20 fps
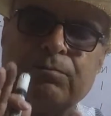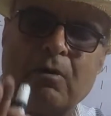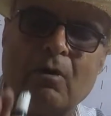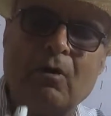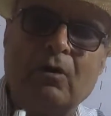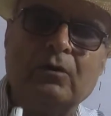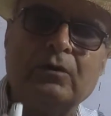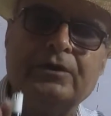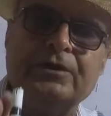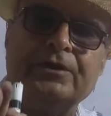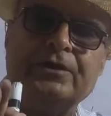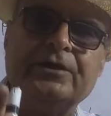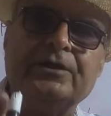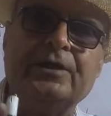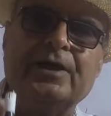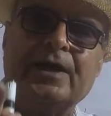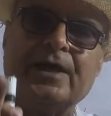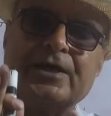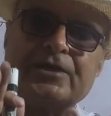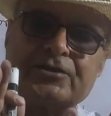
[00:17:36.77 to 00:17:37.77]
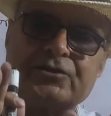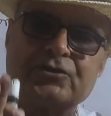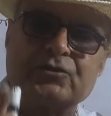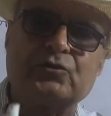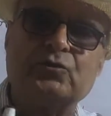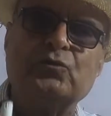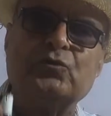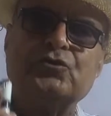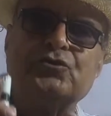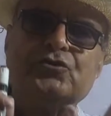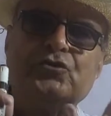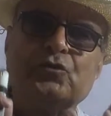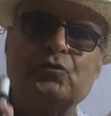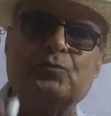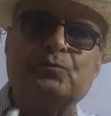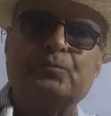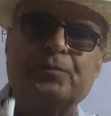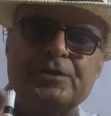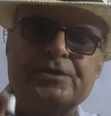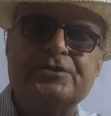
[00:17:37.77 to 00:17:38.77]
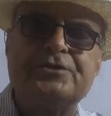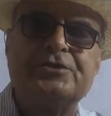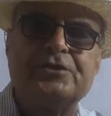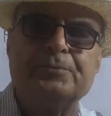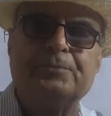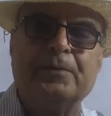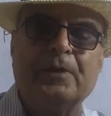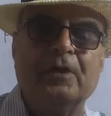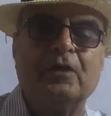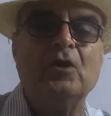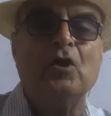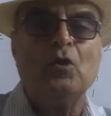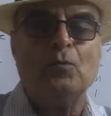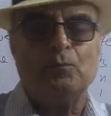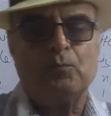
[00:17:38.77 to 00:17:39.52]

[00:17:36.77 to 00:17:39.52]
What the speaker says: Pauli exclusive principle.